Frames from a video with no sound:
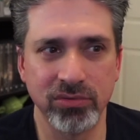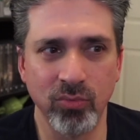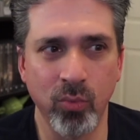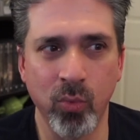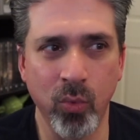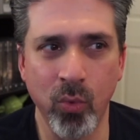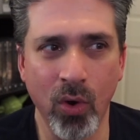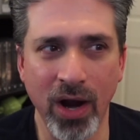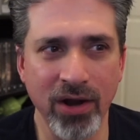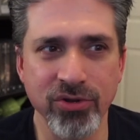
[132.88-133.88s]

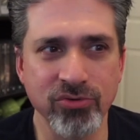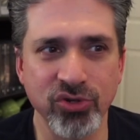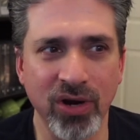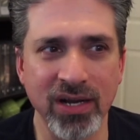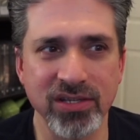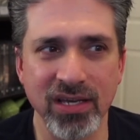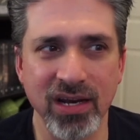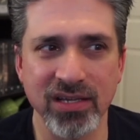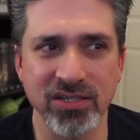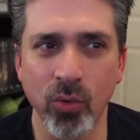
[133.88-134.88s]
Why are you trying to
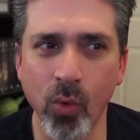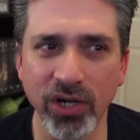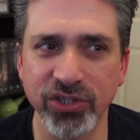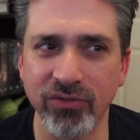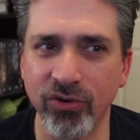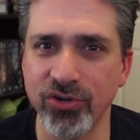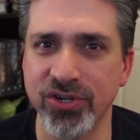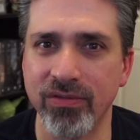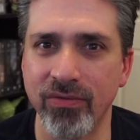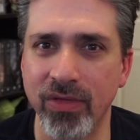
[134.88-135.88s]
get us to watch a
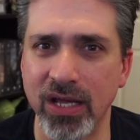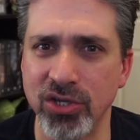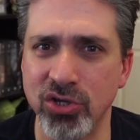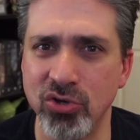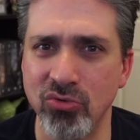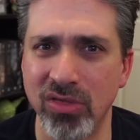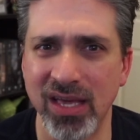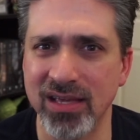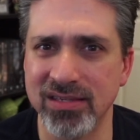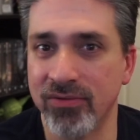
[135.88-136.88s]
version that you
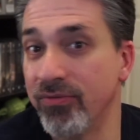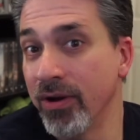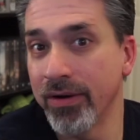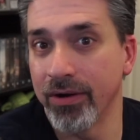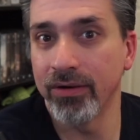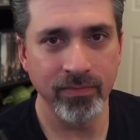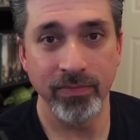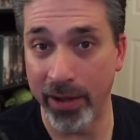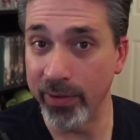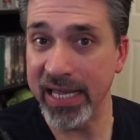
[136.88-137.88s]
think is inferior?
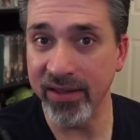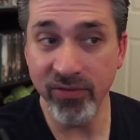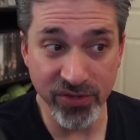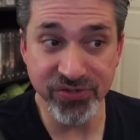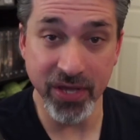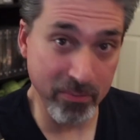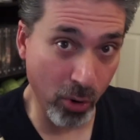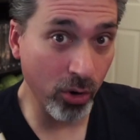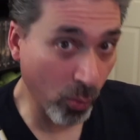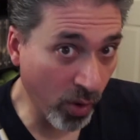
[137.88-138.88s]
Now, again, this is a
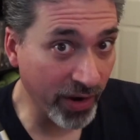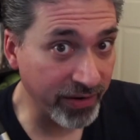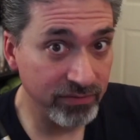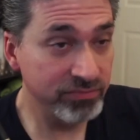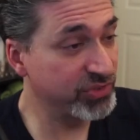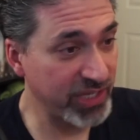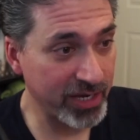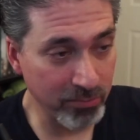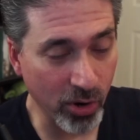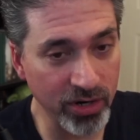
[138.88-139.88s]
part one.
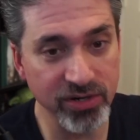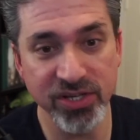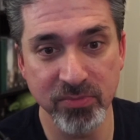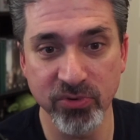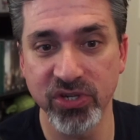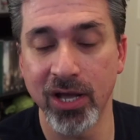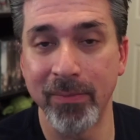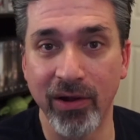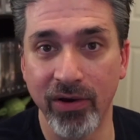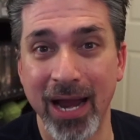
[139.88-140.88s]
Second part is supposed to come
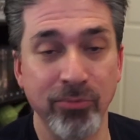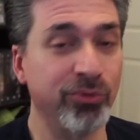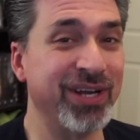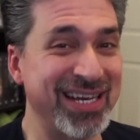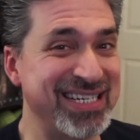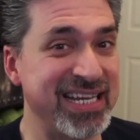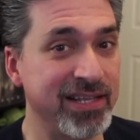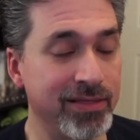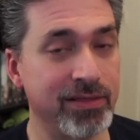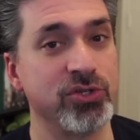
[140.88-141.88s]
out April
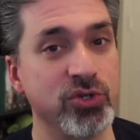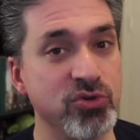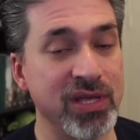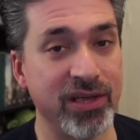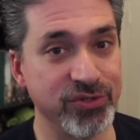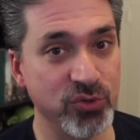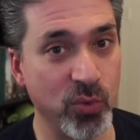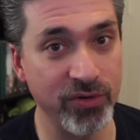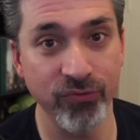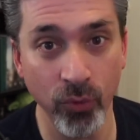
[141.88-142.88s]
19th,
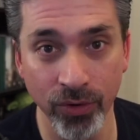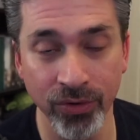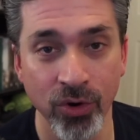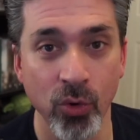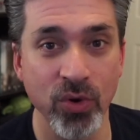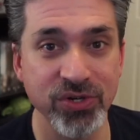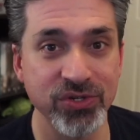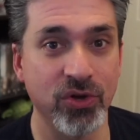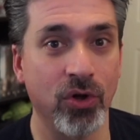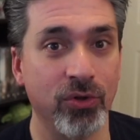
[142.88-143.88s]
2024, which
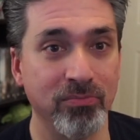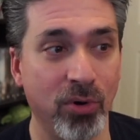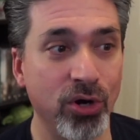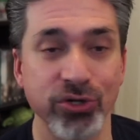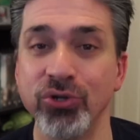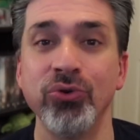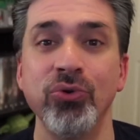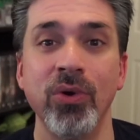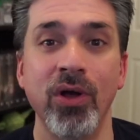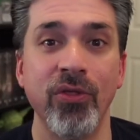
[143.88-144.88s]
is called Part
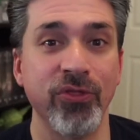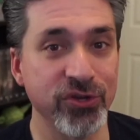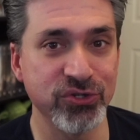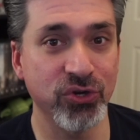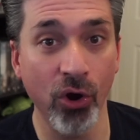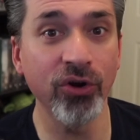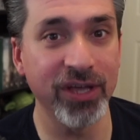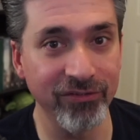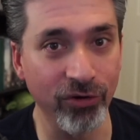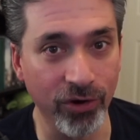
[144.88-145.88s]
2, The Scar
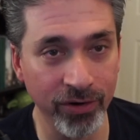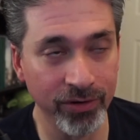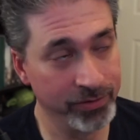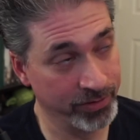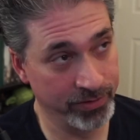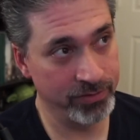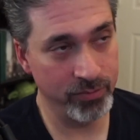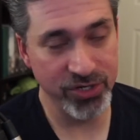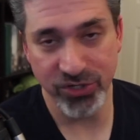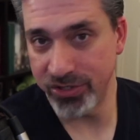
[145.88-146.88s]
Giver,
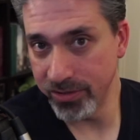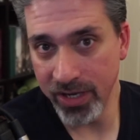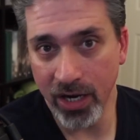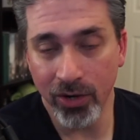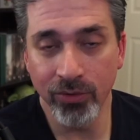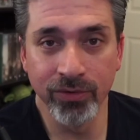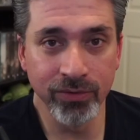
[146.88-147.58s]
which, you know,